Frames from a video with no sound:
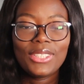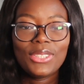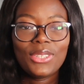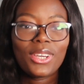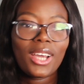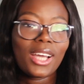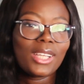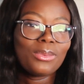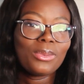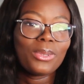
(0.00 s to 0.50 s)
You
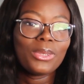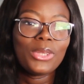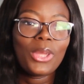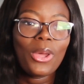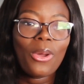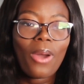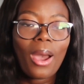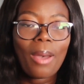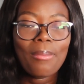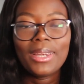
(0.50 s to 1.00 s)
guys will
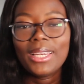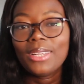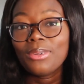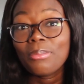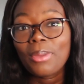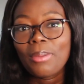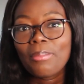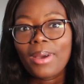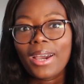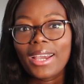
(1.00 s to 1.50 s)
know I'm a
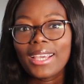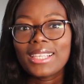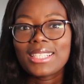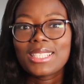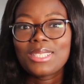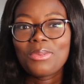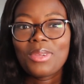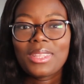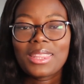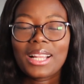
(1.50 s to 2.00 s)
little bit
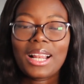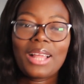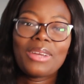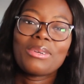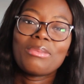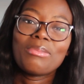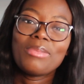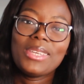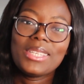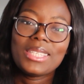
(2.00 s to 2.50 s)
biased with cloud
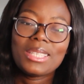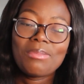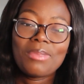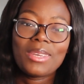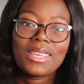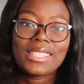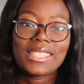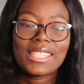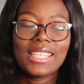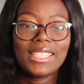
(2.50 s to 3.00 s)
computing
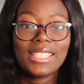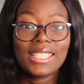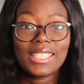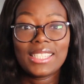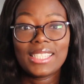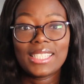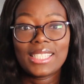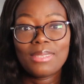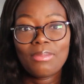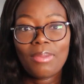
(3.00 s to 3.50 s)
because it
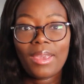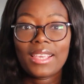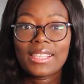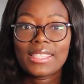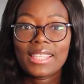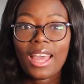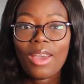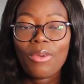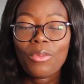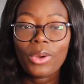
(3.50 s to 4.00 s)
is the space
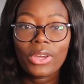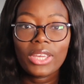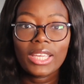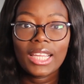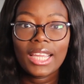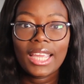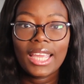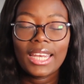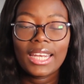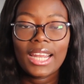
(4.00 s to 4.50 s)
that I
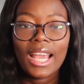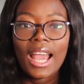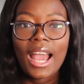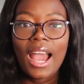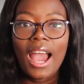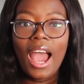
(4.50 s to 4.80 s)
work in.